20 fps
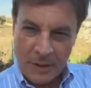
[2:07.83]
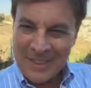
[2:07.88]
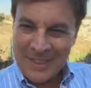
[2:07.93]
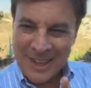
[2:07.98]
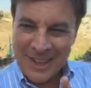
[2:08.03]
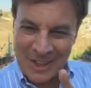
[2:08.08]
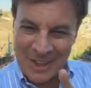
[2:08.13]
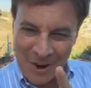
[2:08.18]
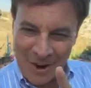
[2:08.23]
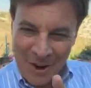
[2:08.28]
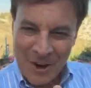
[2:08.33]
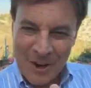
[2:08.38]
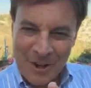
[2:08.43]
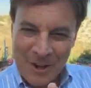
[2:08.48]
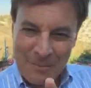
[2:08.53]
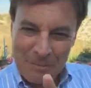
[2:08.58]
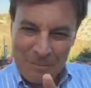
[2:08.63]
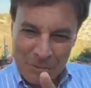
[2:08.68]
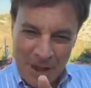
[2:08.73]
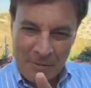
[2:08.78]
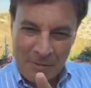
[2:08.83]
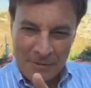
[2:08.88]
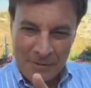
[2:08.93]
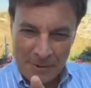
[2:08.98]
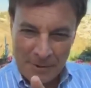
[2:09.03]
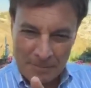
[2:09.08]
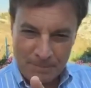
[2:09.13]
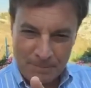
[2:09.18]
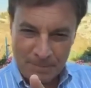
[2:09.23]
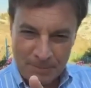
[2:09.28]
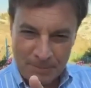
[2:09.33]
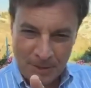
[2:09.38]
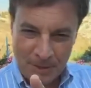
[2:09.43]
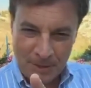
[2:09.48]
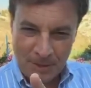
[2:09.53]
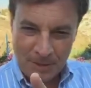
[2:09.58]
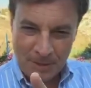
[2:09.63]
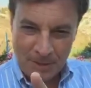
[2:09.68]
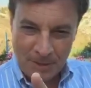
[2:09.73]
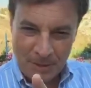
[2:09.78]
That carnal prophet
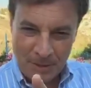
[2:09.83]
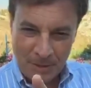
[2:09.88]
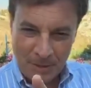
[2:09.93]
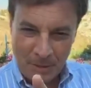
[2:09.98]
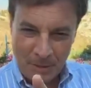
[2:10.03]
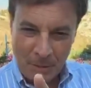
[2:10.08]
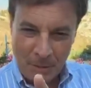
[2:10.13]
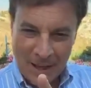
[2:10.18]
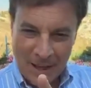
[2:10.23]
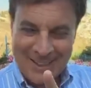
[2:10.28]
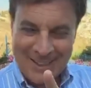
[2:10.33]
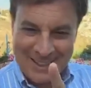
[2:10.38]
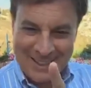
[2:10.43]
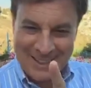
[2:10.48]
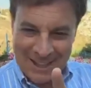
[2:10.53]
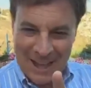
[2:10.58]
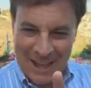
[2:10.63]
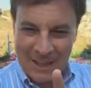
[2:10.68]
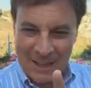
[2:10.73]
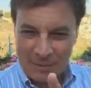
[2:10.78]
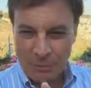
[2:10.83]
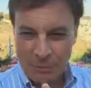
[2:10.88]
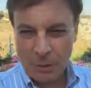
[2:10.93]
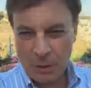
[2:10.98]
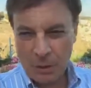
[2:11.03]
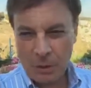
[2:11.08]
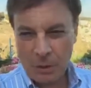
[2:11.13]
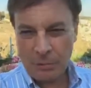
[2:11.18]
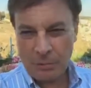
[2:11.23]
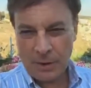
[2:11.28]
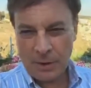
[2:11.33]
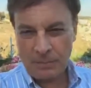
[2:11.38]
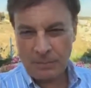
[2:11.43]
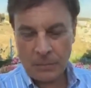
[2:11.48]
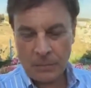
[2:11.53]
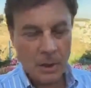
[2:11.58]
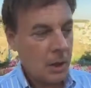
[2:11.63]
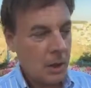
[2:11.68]
who had Delilah for a girlfriend